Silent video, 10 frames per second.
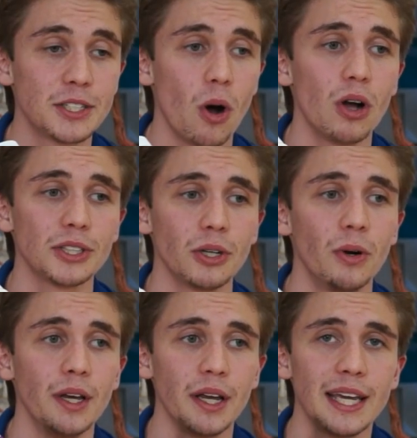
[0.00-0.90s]
to
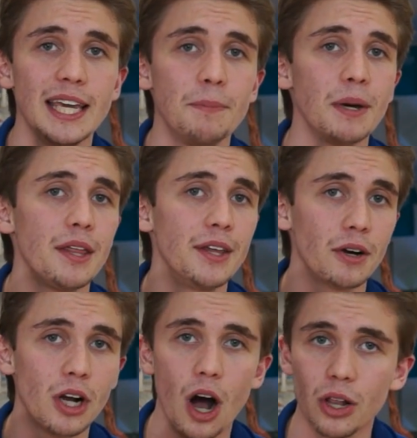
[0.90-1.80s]
also keep their
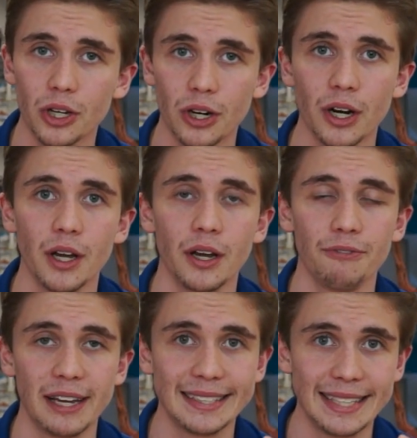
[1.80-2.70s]
color
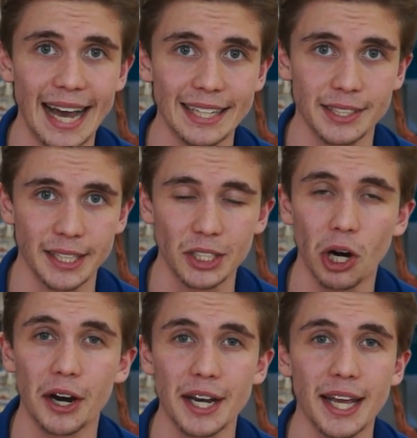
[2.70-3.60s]
fantastic.
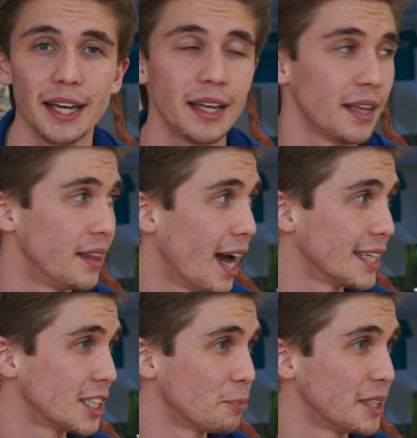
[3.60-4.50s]
Targeting
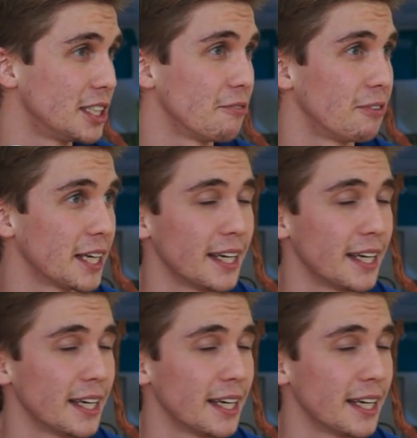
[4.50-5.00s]
that specific